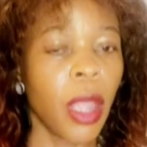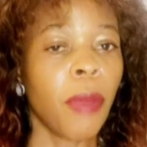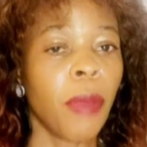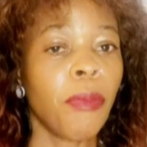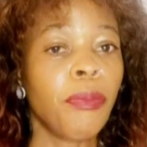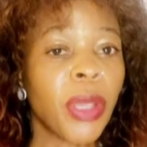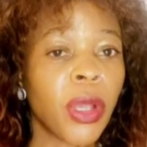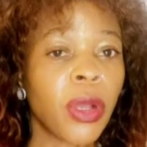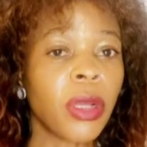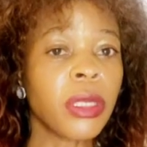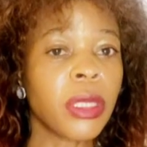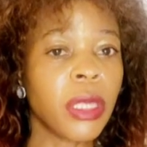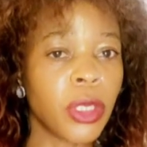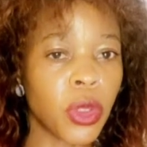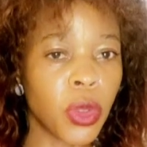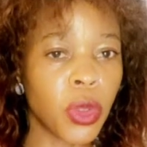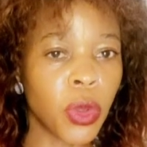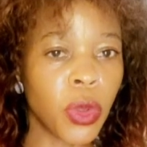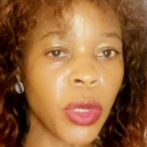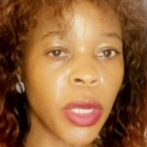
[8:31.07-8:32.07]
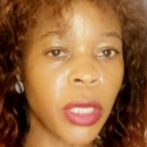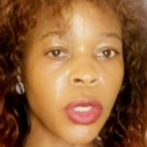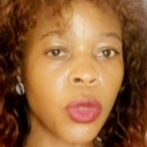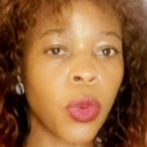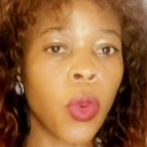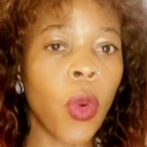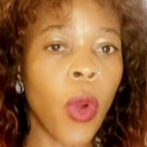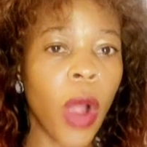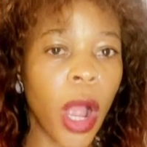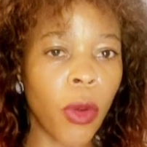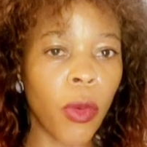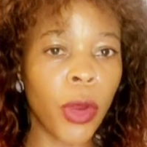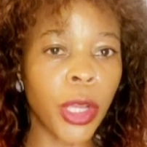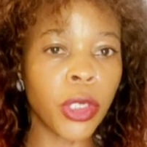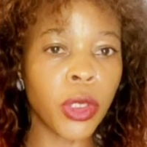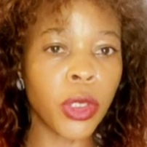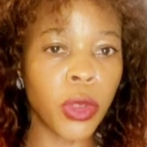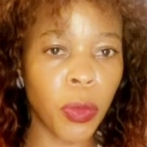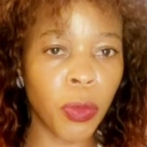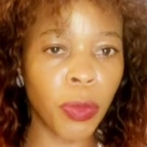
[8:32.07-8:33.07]
Because the students who are
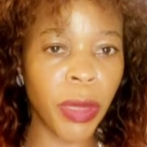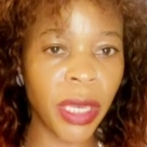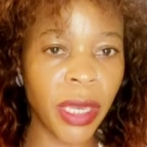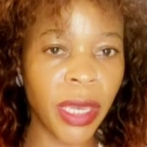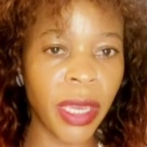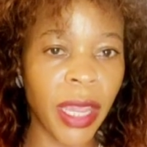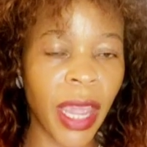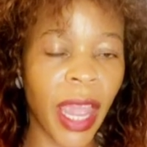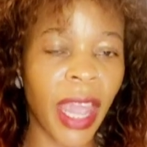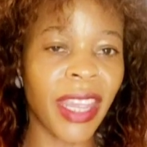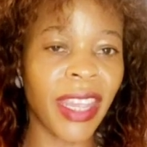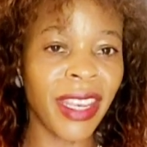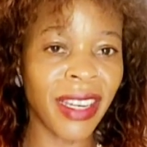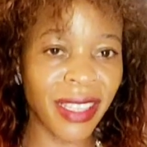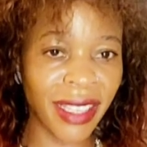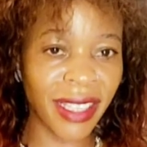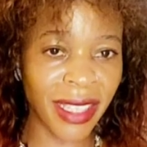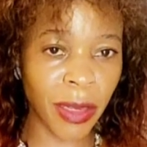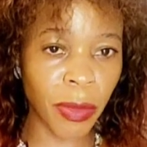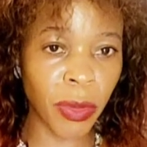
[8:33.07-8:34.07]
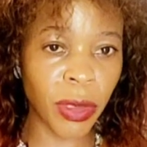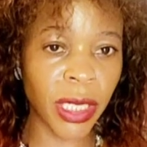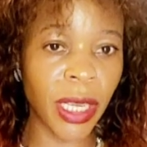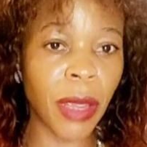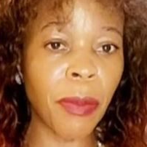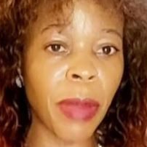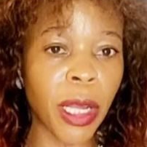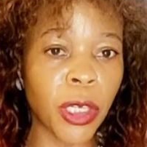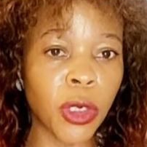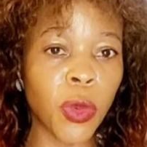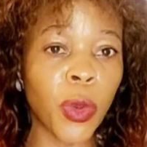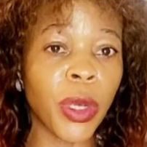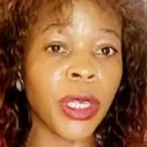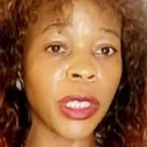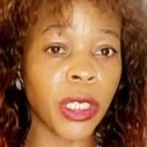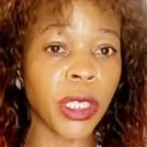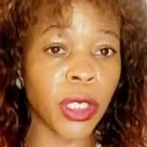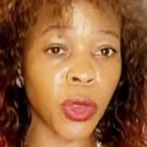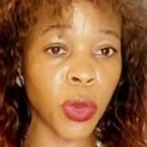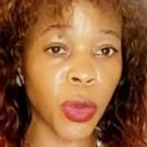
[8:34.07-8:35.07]
going to be here in September
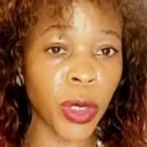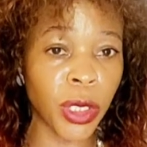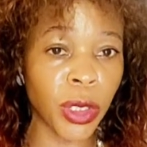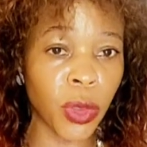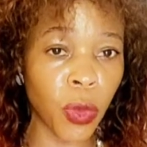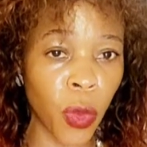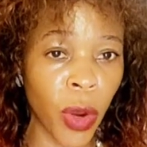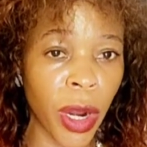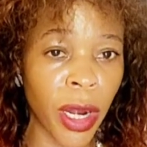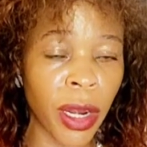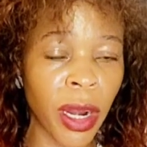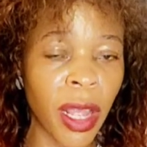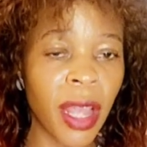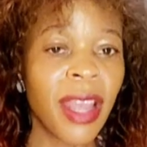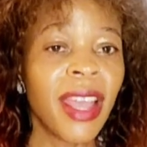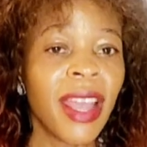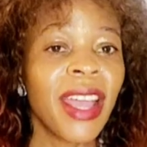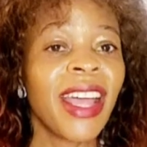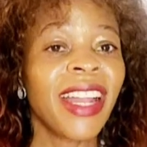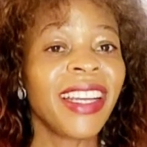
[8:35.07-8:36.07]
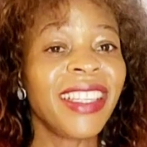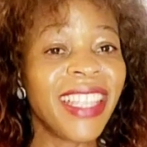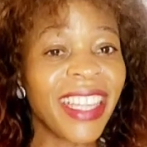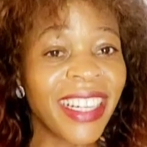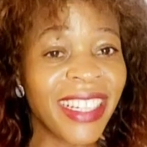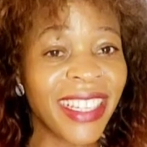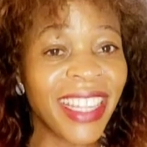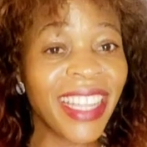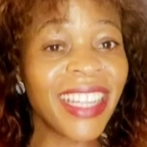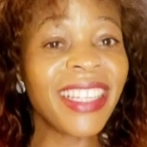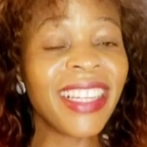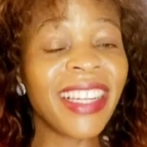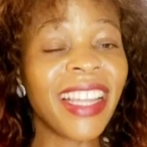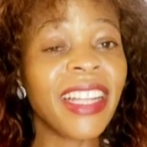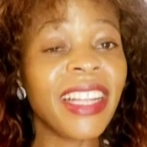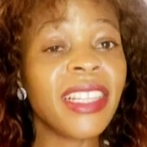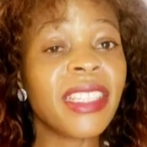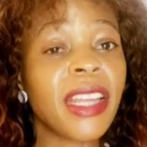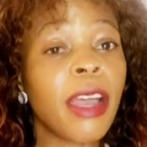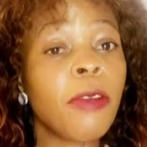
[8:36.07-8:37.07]
2021, the
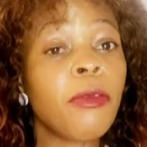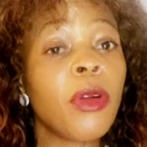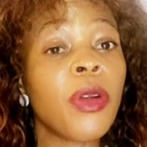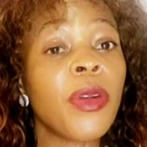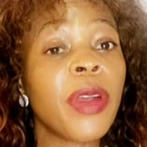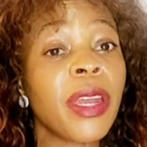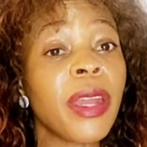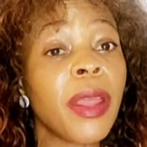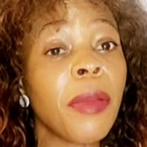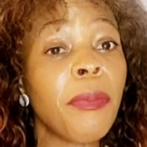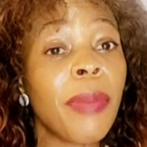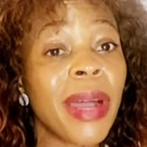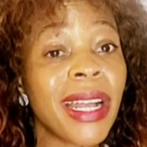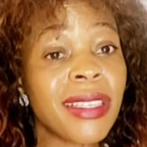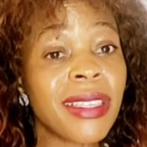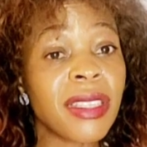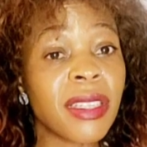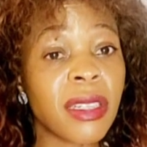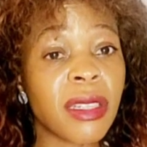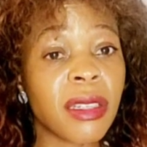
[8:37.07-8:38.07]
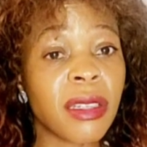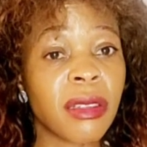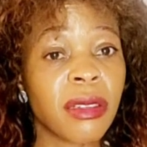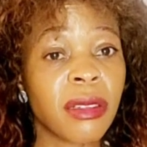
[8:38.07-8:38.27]
deadlines have already passed.